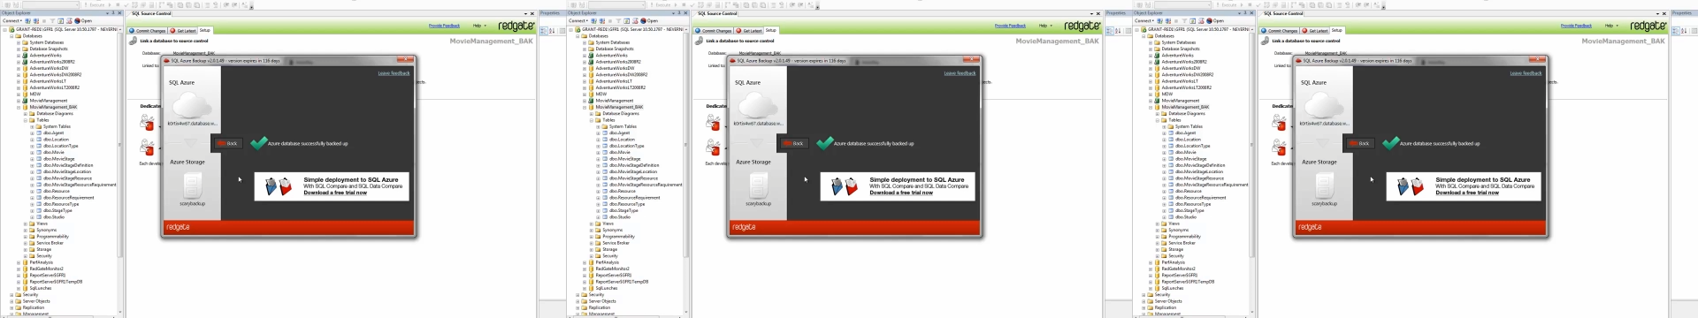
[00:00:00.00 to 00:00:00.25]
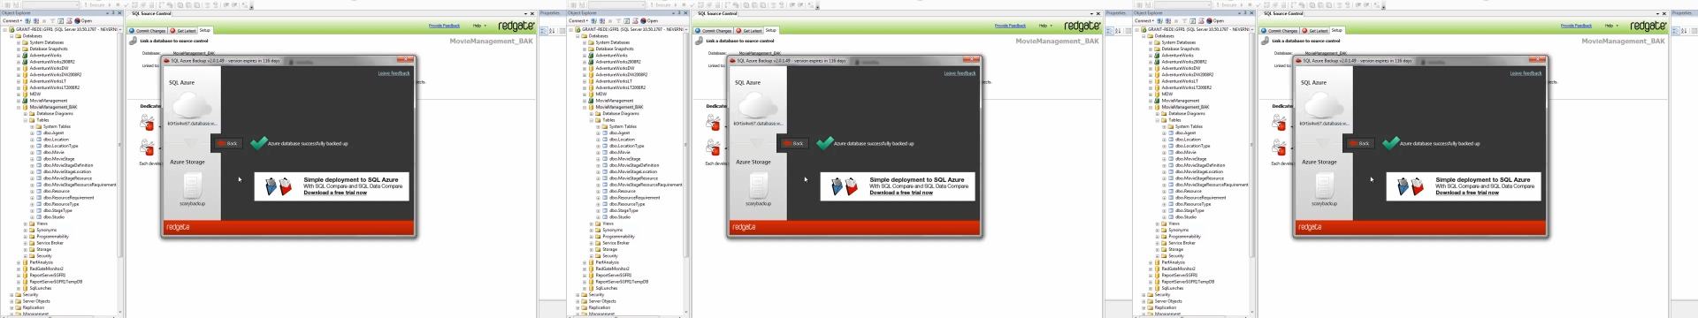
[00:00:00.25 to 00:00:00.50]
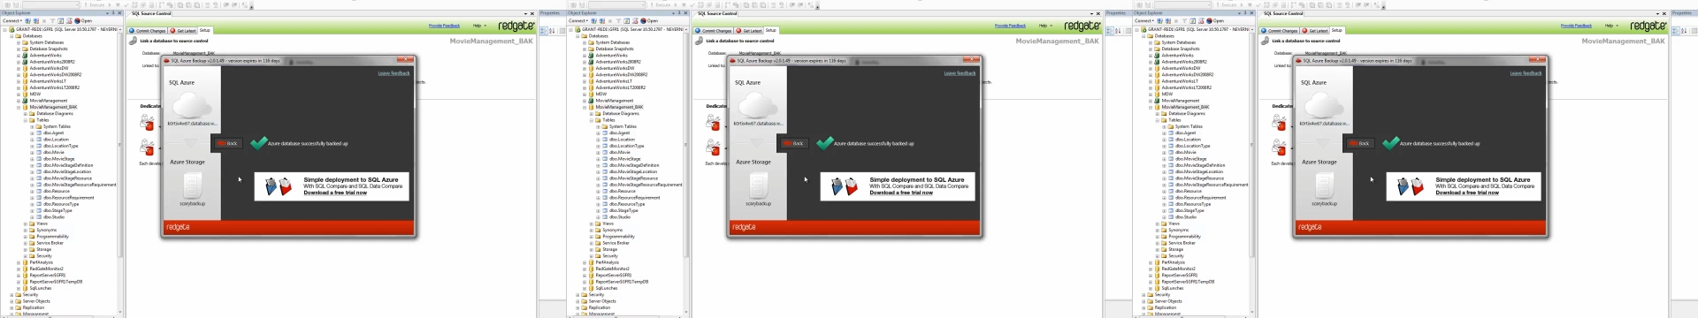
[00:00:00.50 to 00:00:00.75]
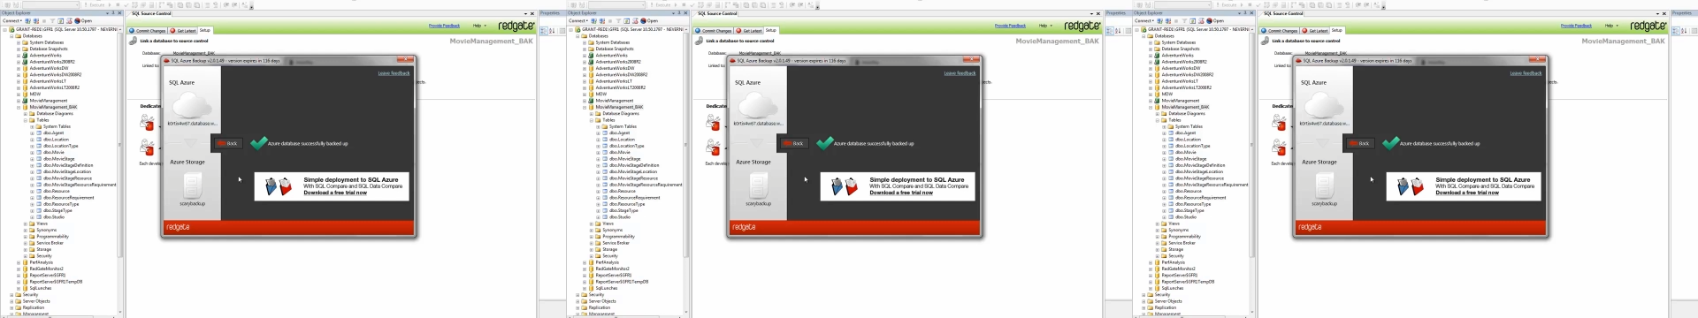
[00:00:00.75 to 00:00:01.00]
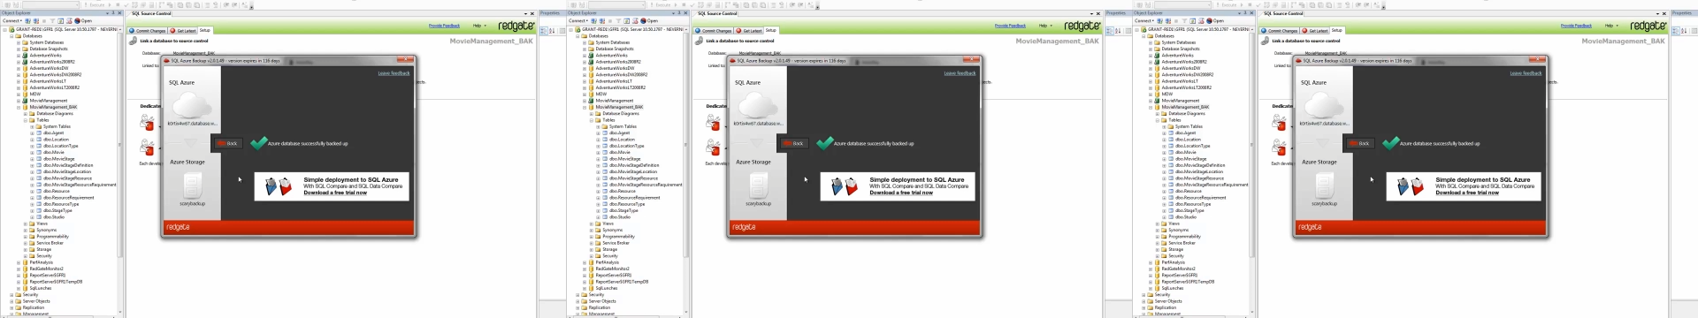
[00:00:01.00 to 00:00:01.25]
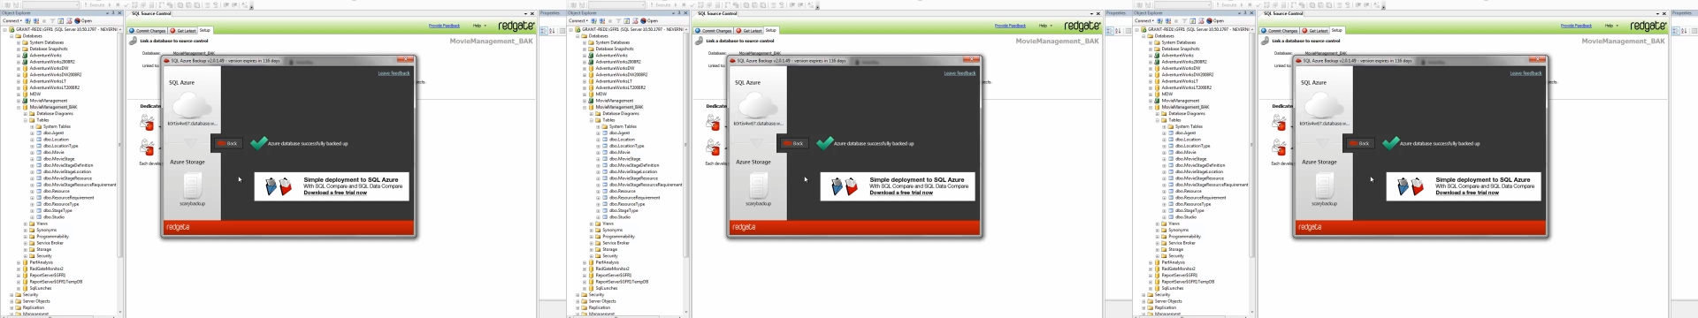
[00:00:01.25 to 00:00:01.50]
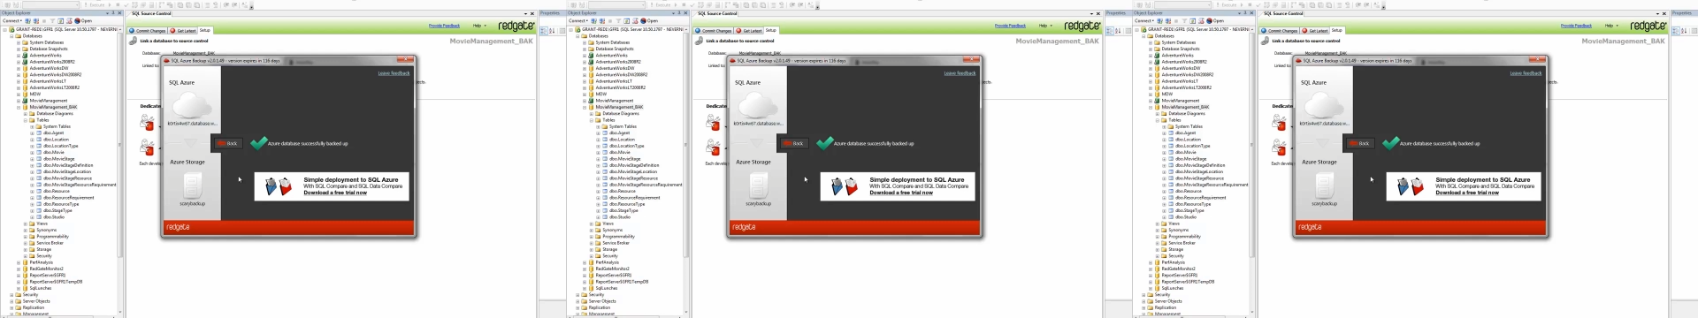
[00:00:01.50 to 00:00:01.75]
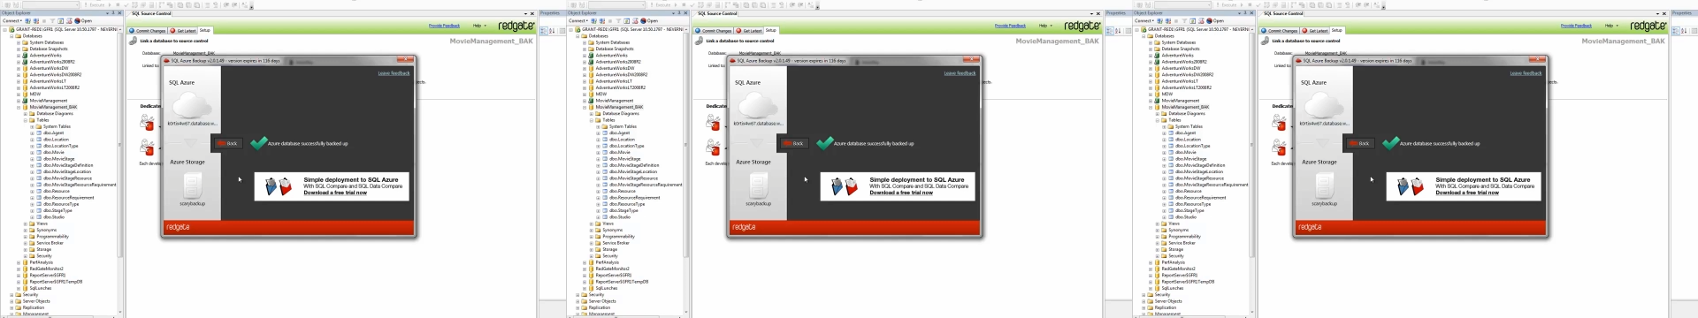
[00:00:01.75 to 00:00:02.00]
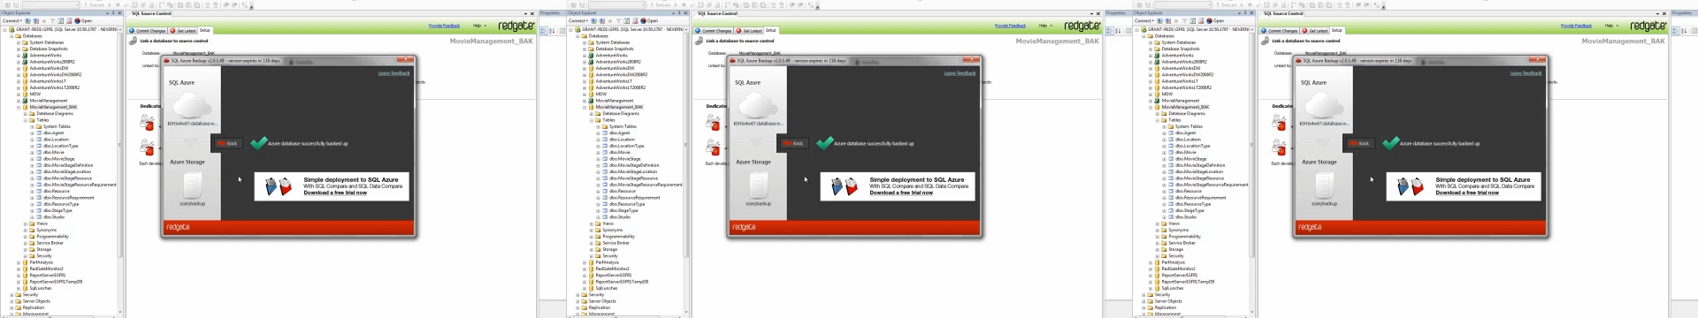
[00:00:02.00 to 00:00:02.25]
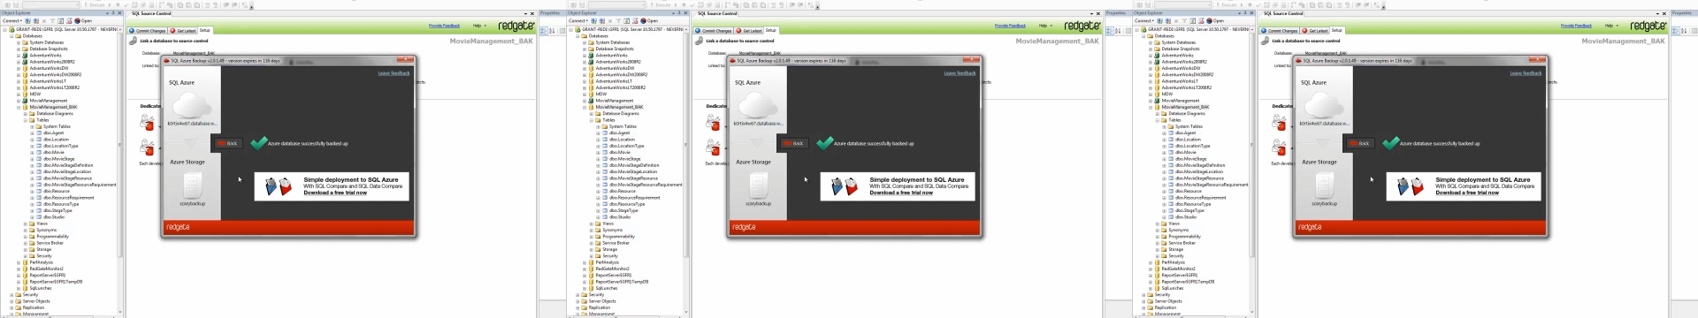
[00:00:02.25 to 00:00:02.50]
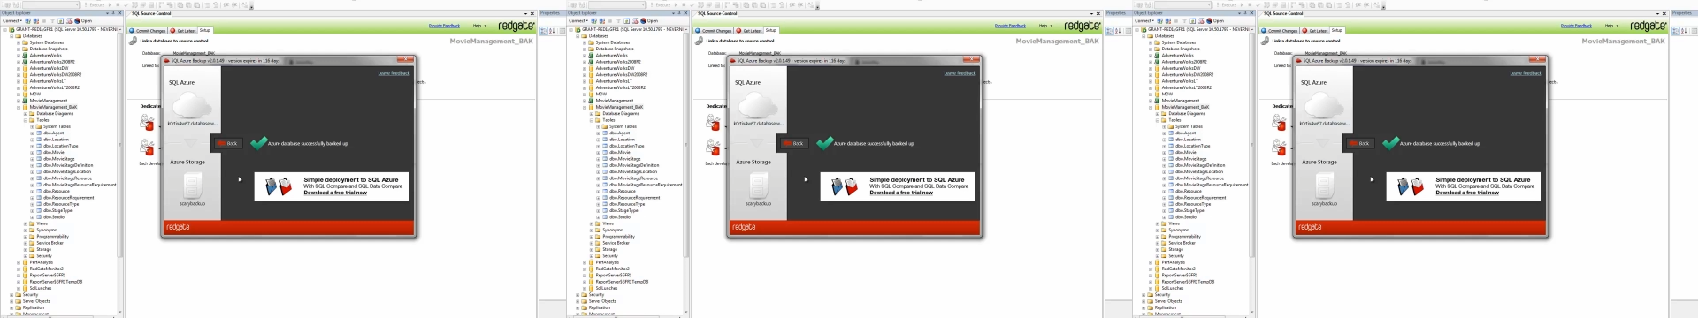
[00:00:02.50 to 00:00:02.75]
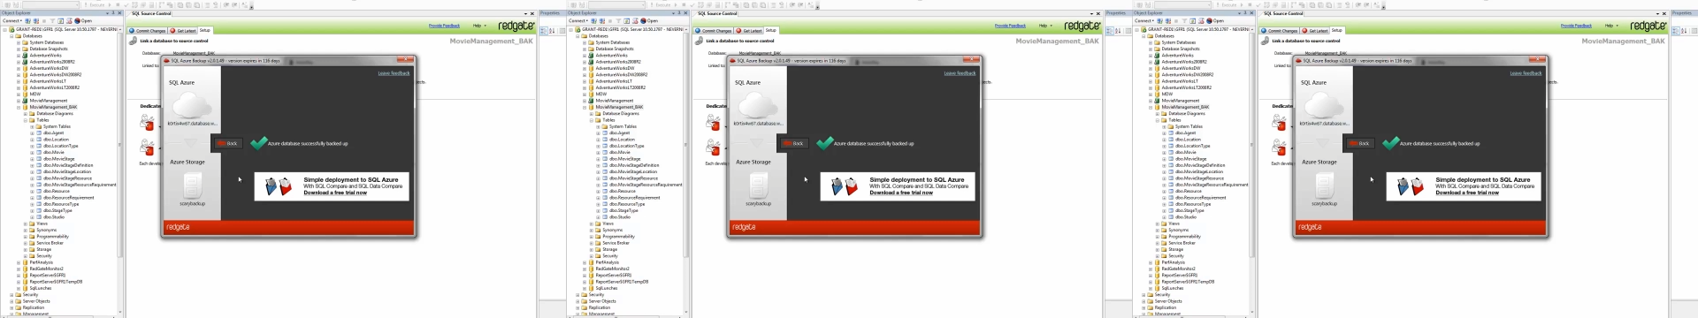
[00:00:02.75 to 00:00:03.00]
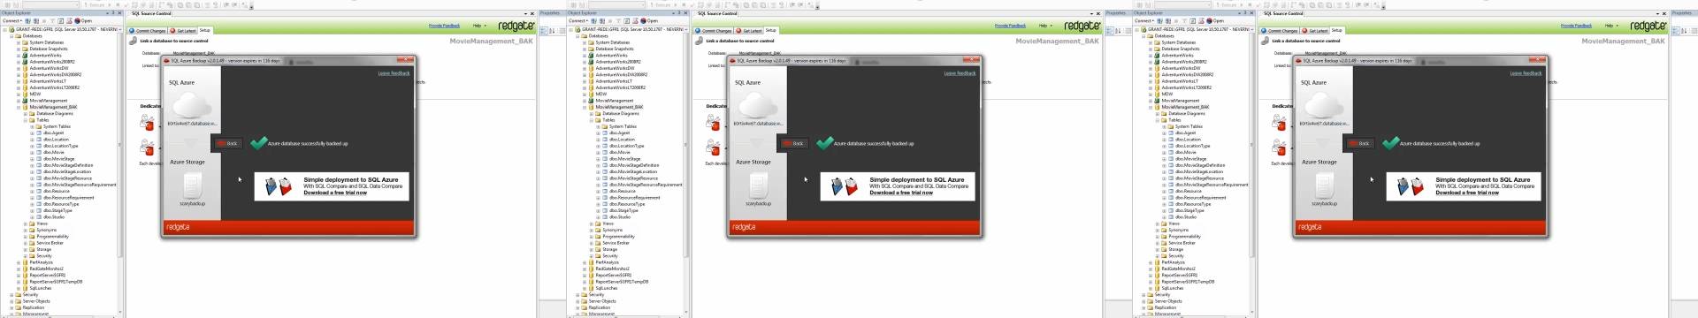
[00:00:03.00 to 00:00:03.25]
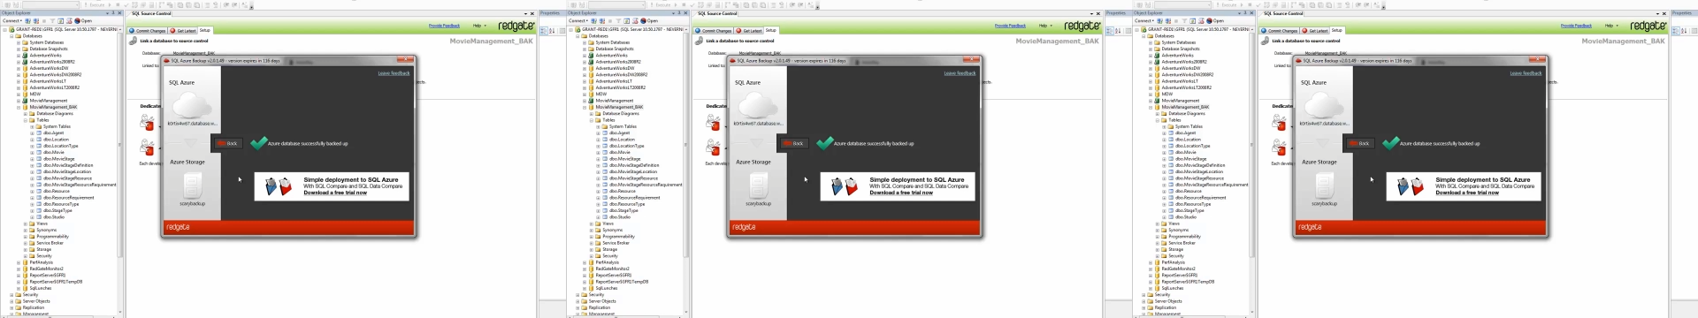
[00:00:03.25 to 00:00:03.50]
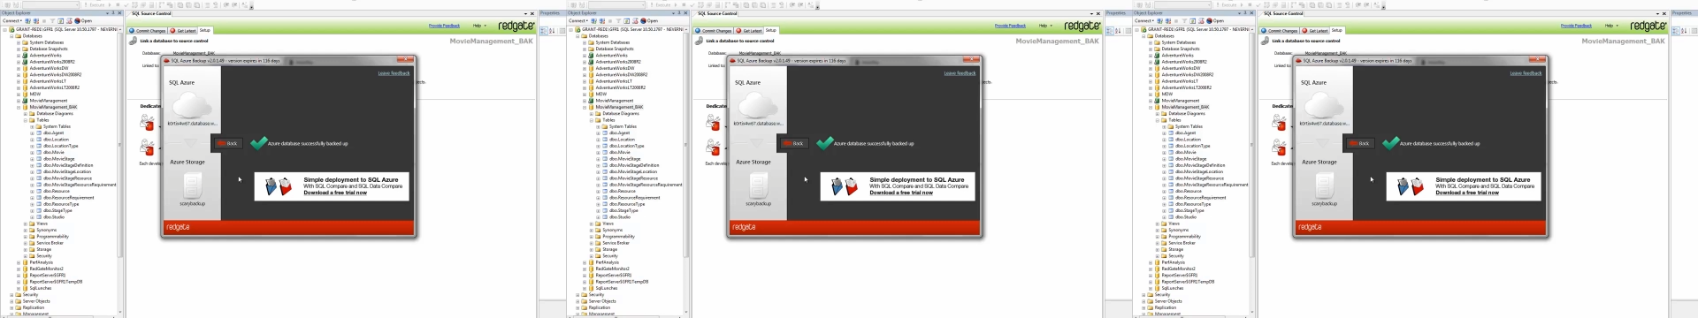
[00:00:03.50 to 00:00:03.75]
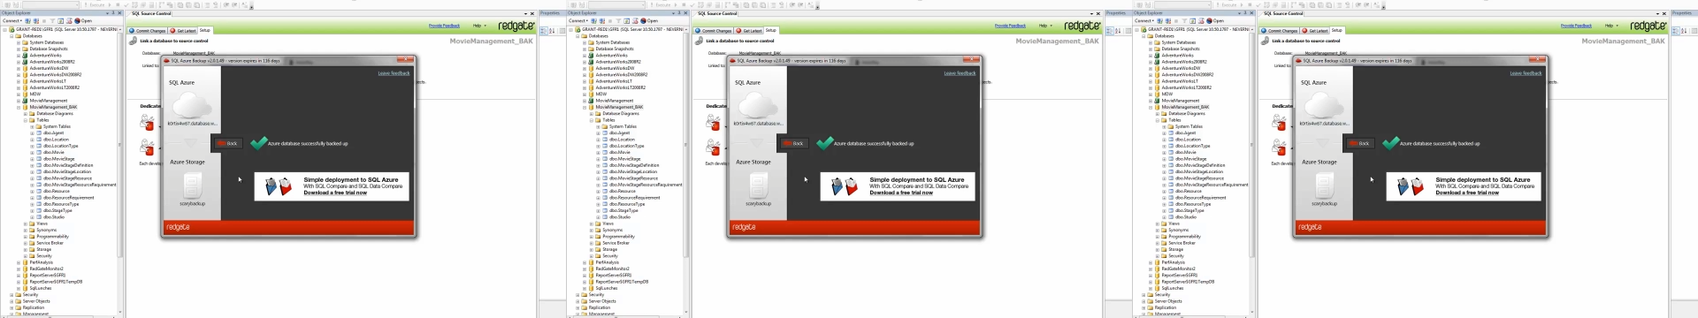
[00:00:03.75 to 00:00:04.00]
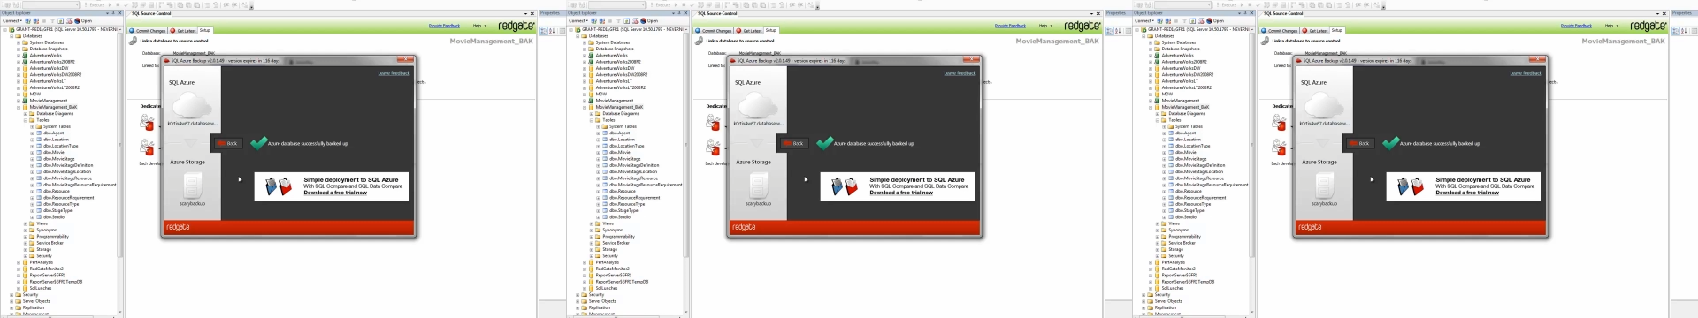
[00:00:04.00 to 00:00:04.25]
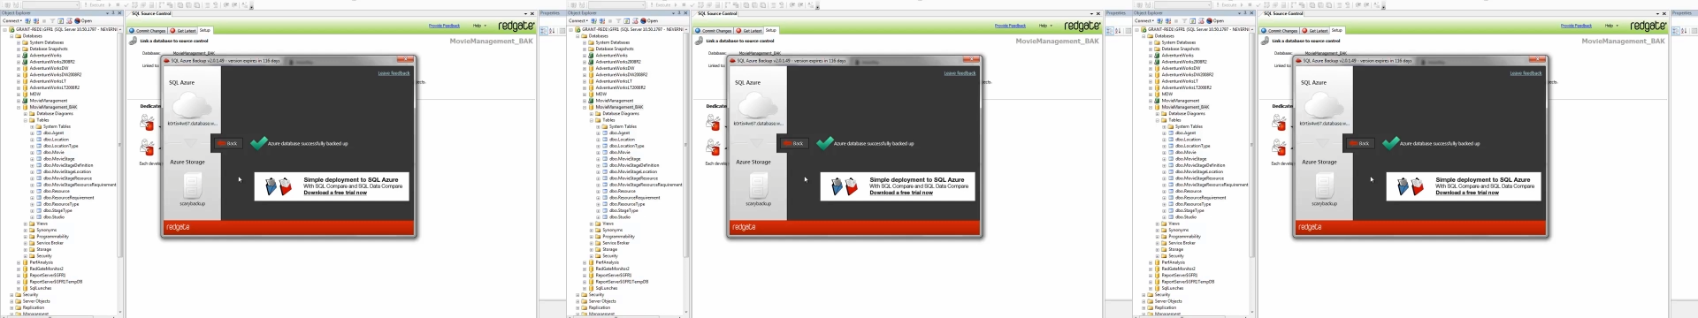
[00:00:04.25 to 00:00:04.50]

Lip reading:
(no speaker visible)